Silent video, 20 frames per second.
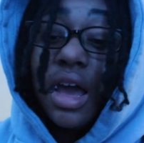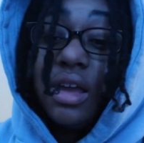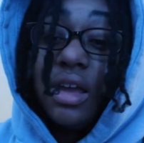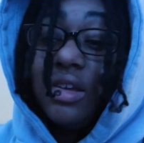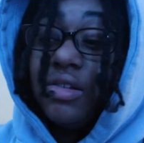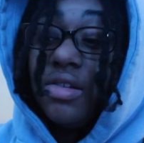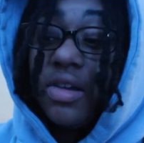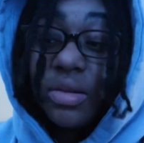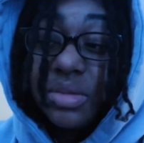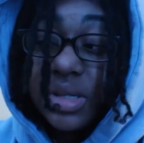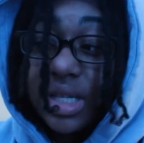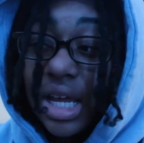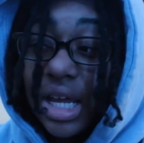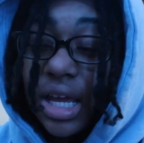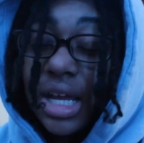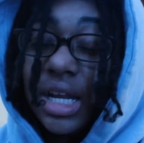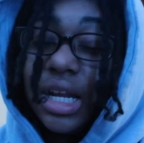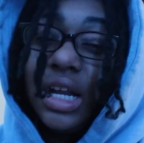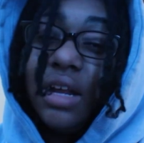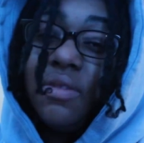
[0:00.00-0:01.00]
you know what I'm
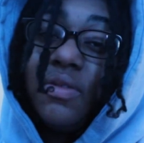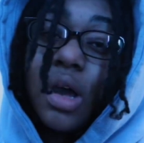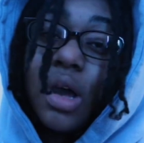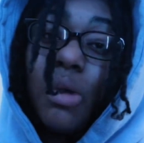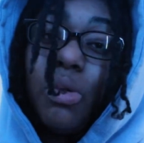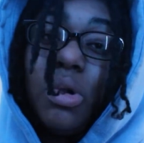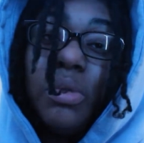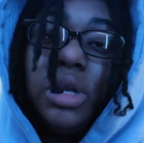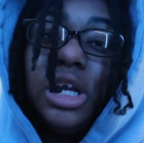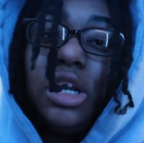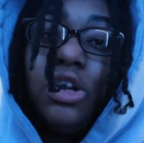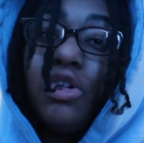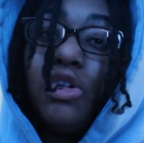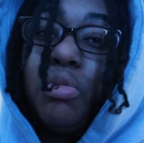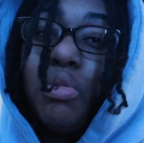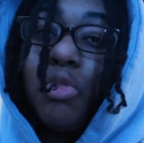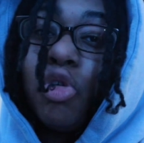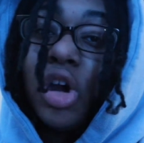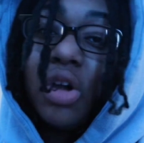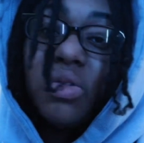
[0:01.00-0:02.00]
saying and if y'all want me to do
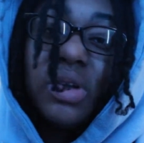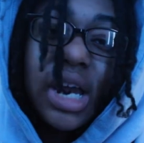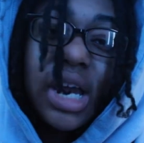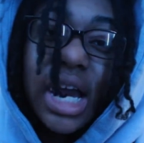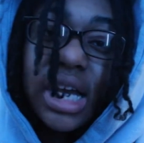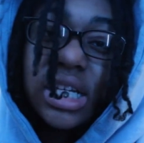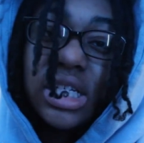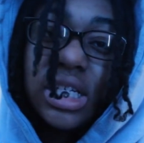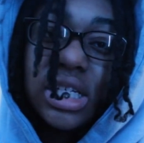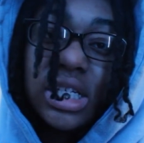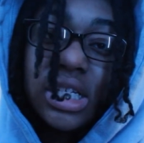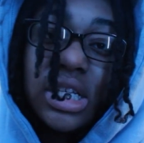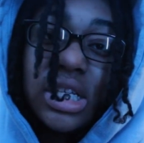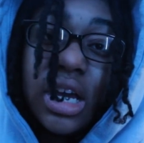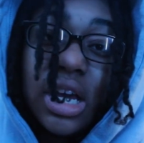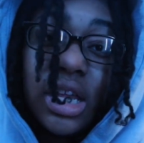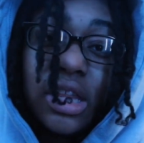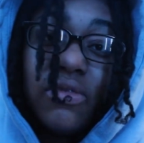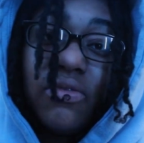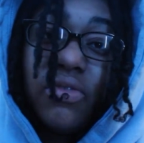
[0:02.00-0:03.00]
more reactions to
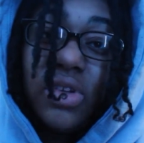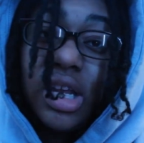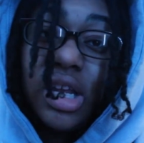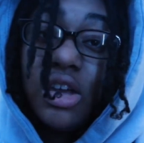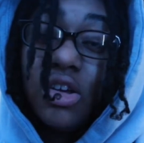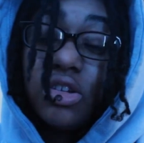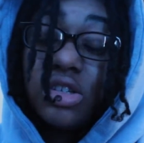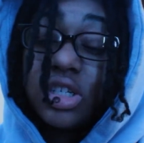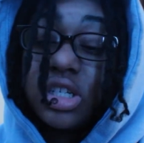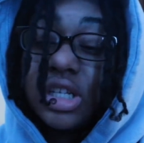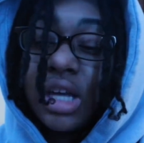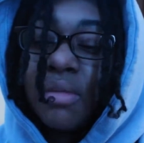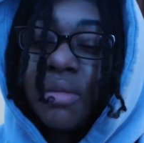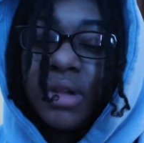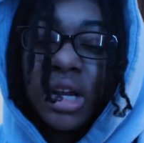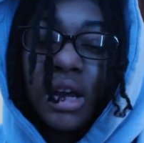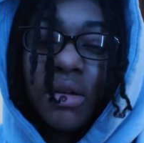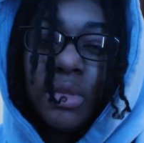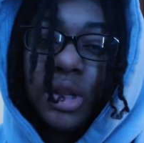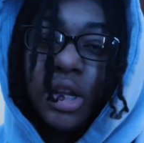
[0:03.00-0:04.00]
other videos just
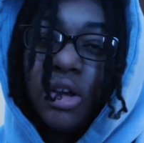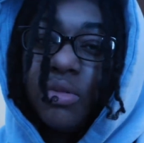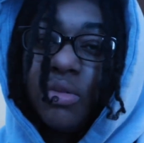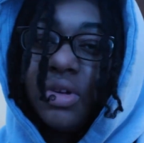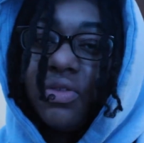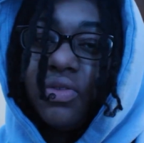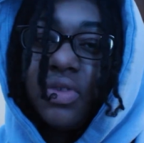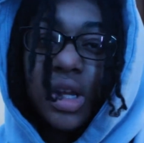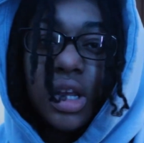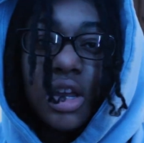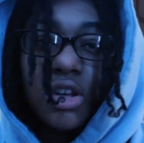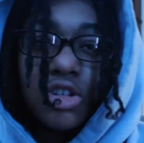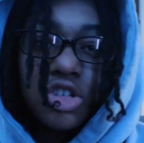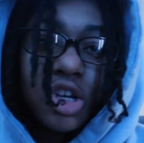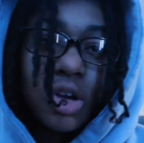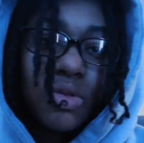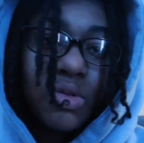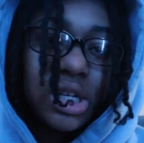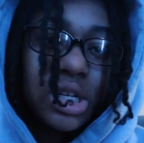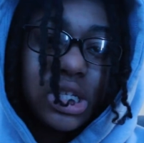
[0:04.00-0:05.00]
comment down below what videos
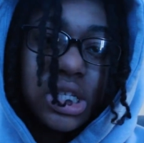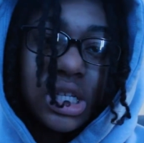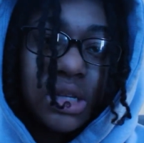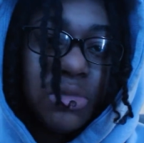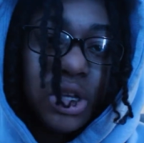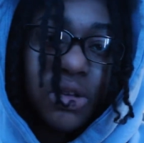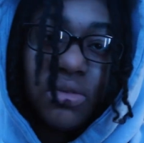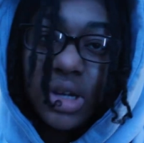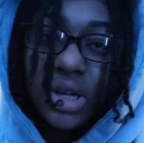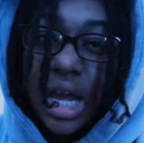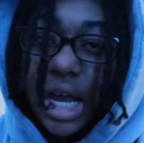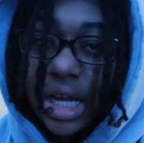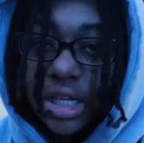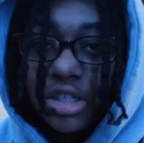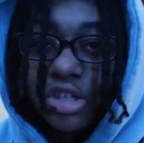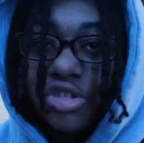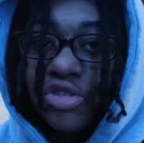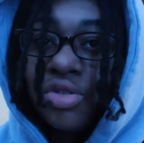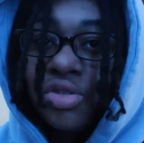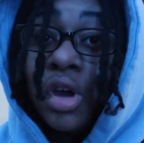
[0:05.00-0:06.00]
y'all want to see me react
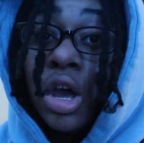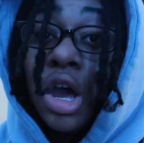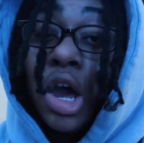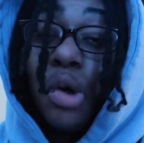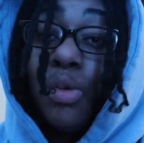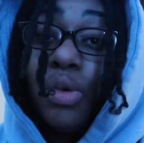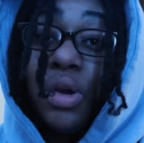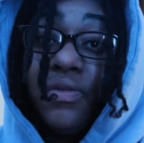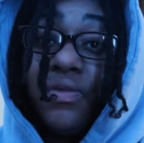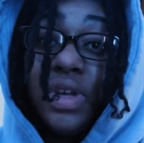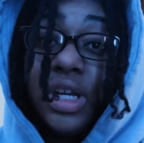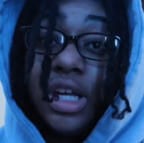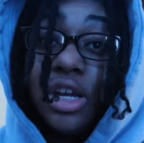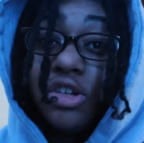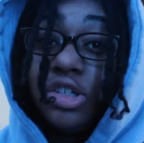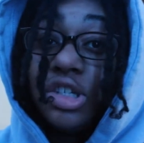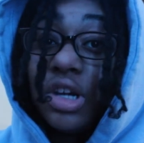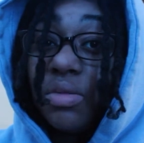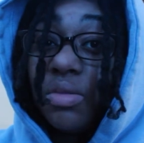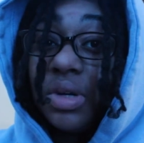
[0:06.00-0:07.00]
to what
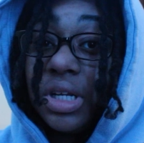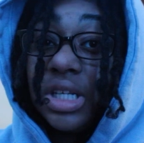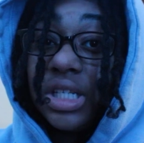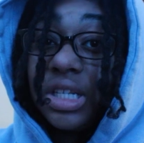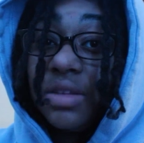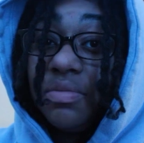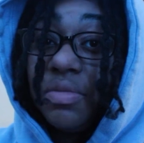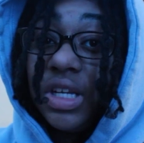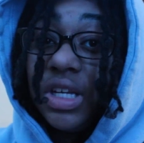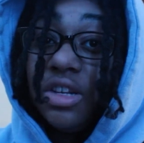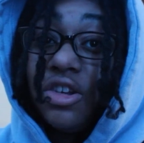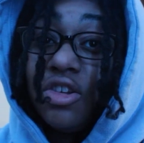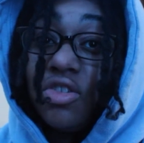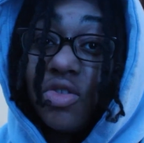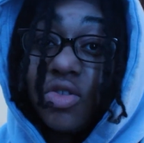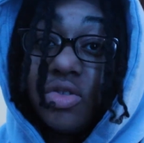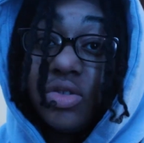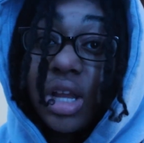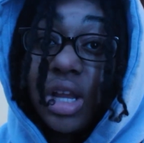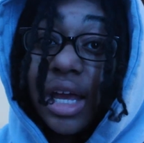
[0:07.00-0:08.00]
videos y'all to see me
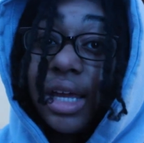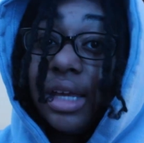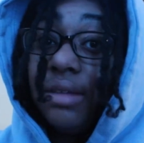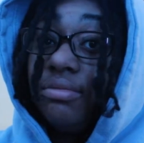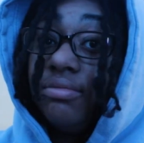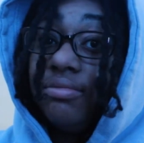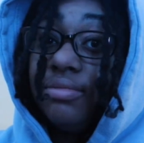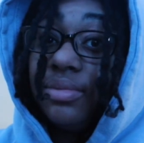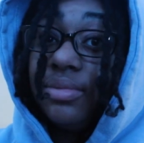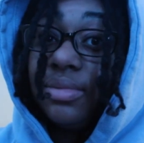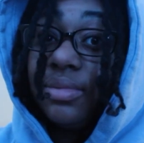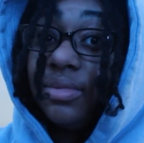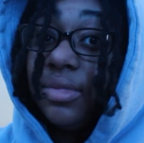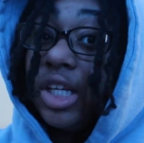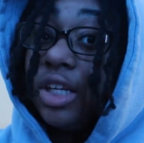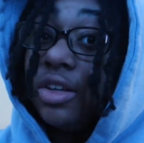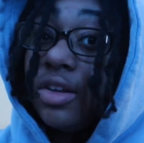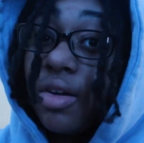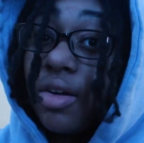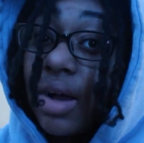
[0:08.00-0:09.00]
do like
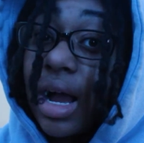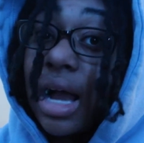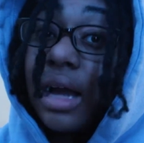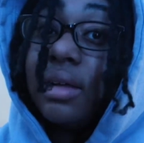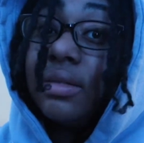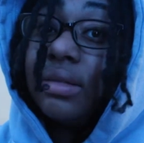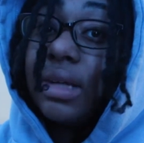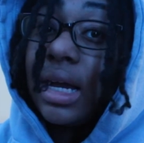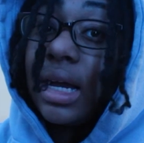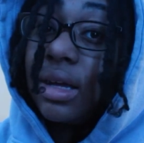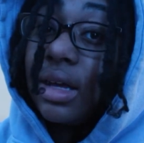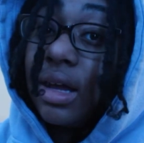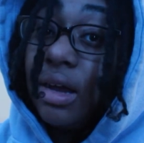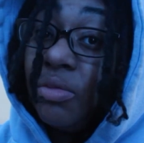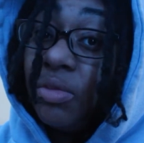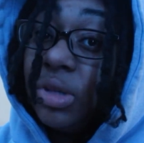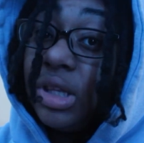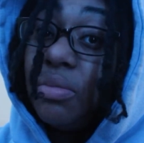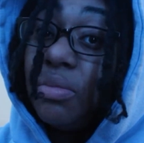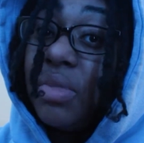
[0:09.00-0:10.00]
you know I, I
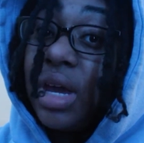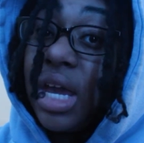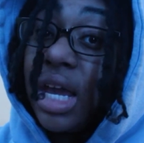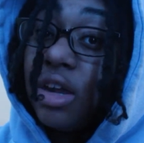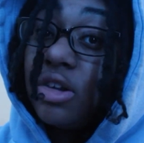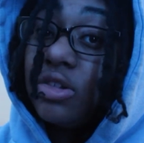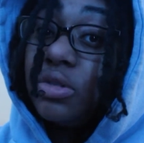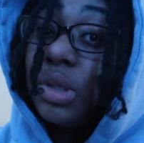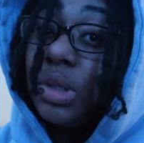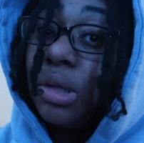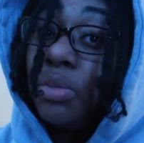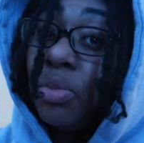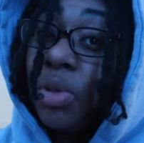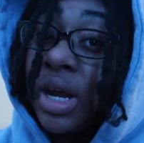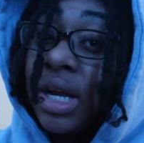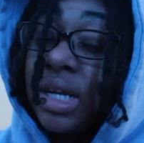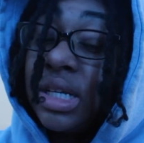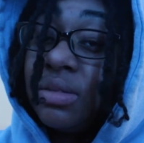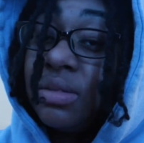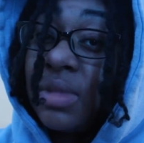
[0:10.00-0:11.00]
come with the bangers with the
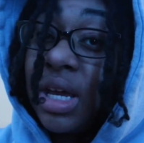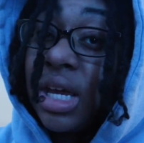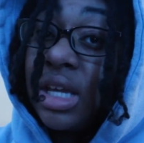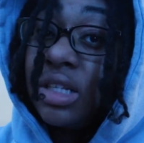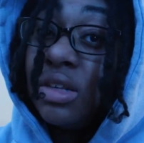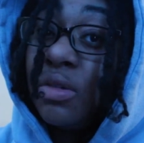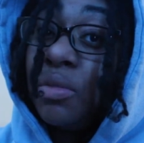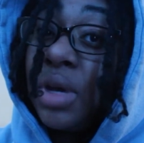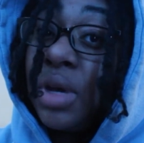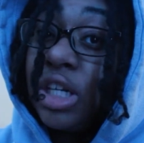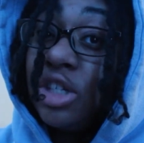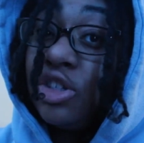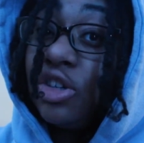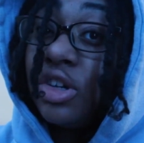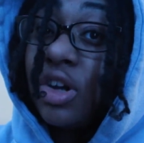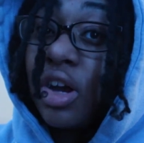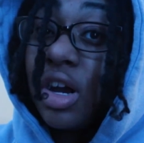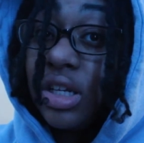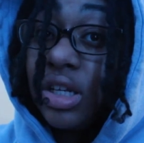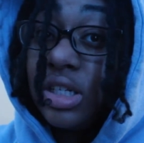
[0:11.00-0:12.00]
pranks man so make sure
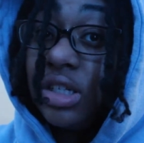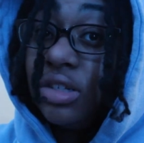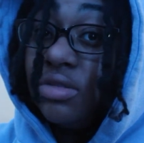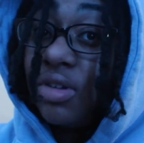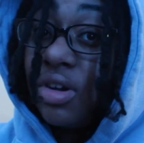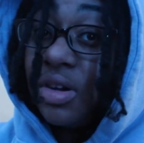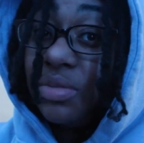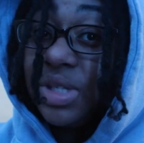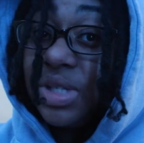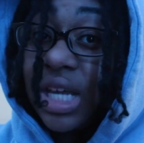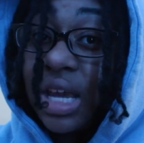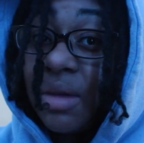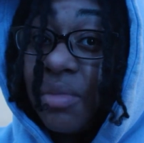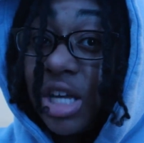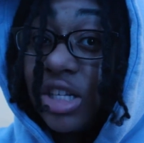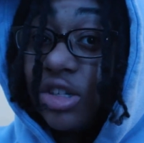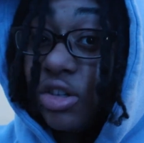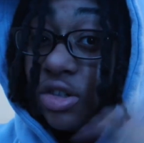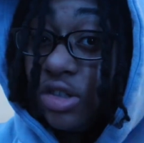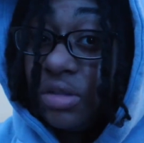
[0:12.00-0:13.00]
y'all you know what I'm saying
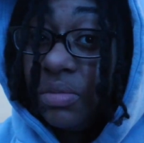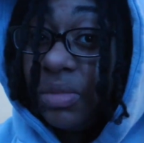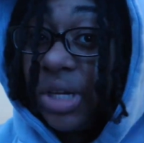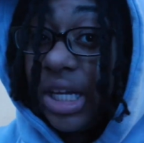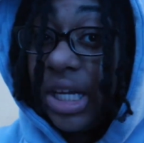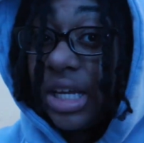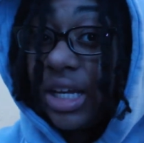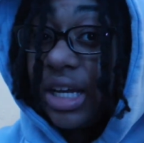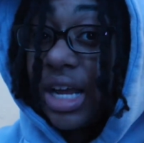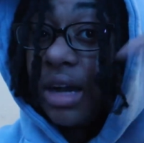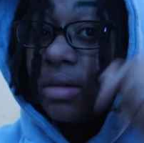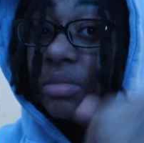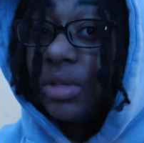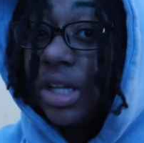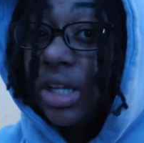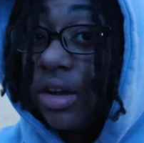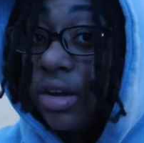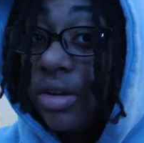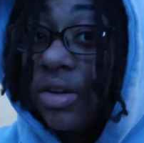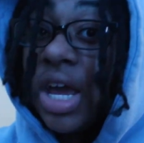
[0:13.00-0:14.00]
my social media down
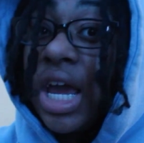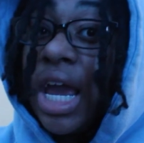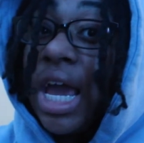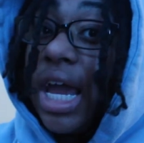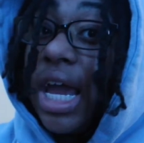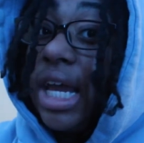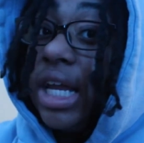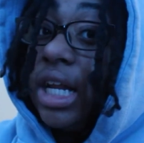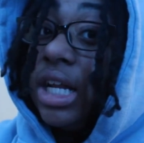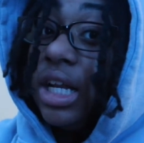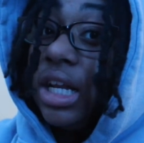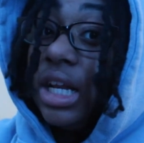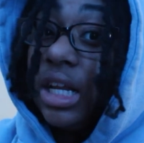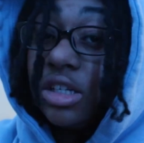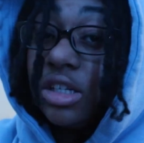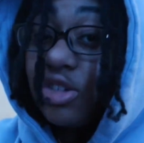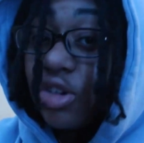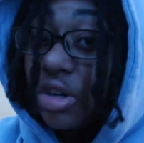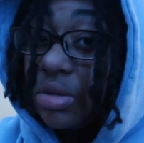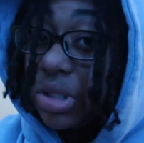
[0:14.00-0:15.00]
below and
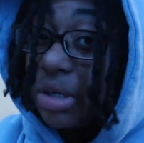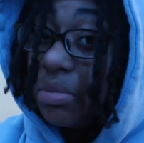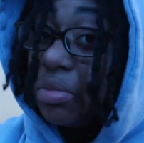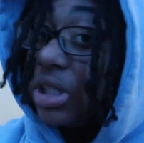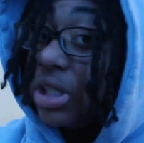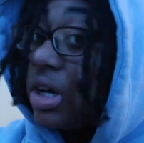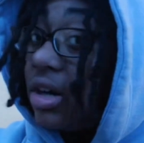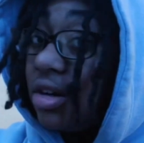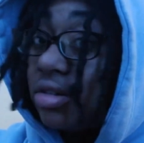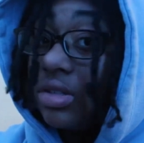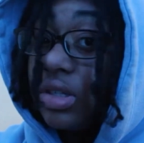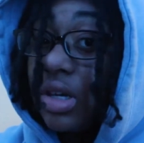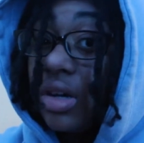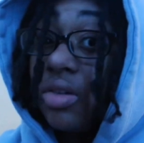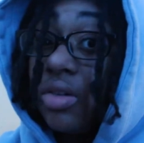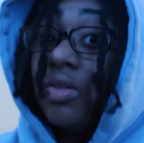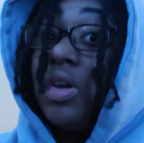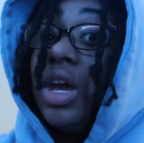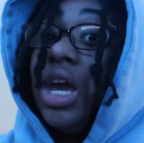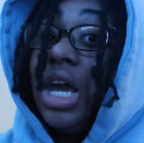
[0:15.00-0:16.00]
description below
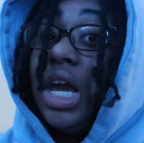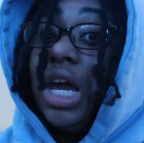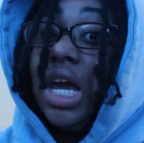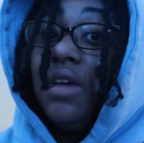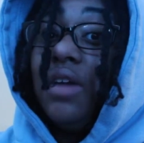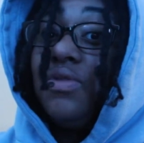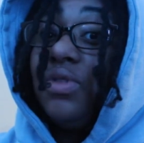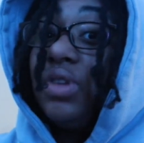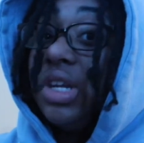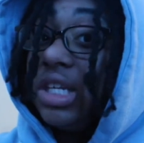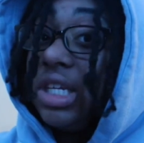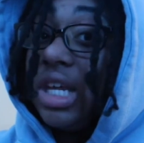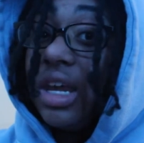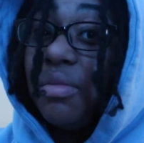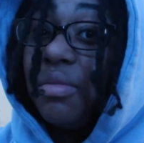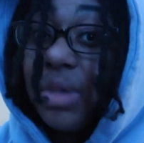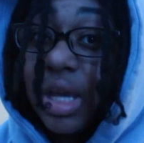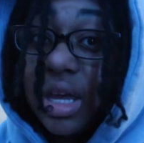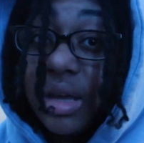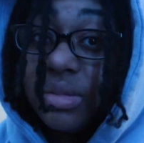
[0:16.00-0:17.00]
so if you need to
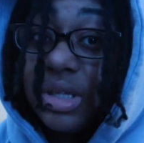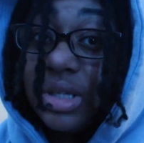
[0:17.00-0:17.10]
hit me up